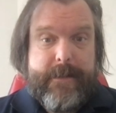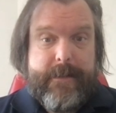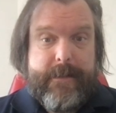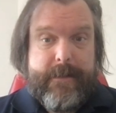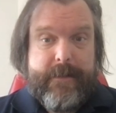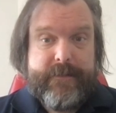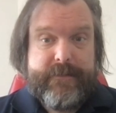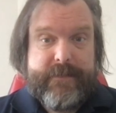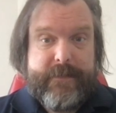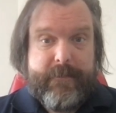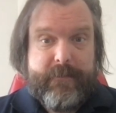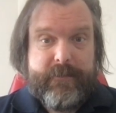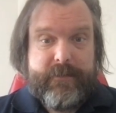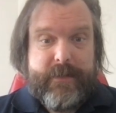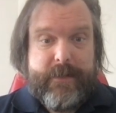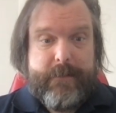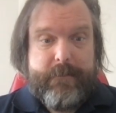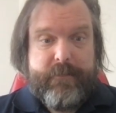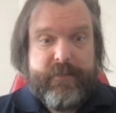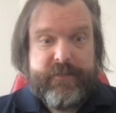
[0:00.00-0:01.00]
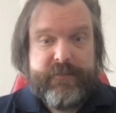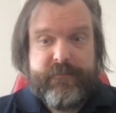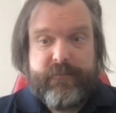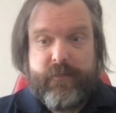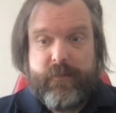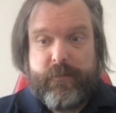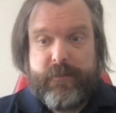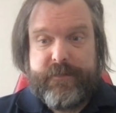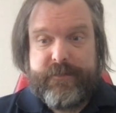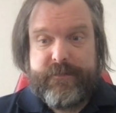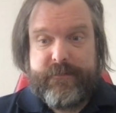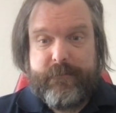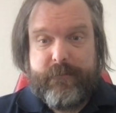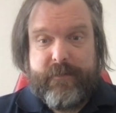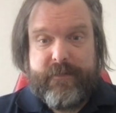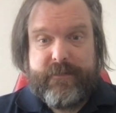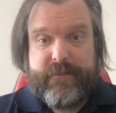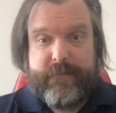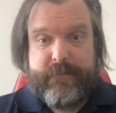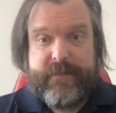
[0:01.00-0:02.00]
I was able to push forward
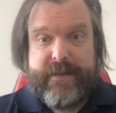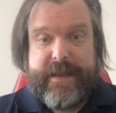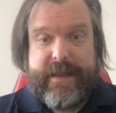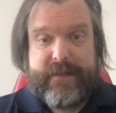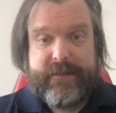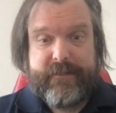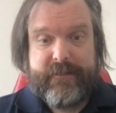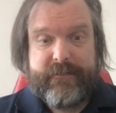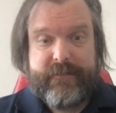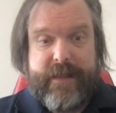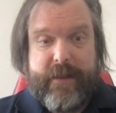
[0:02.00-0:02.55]
with some tactics.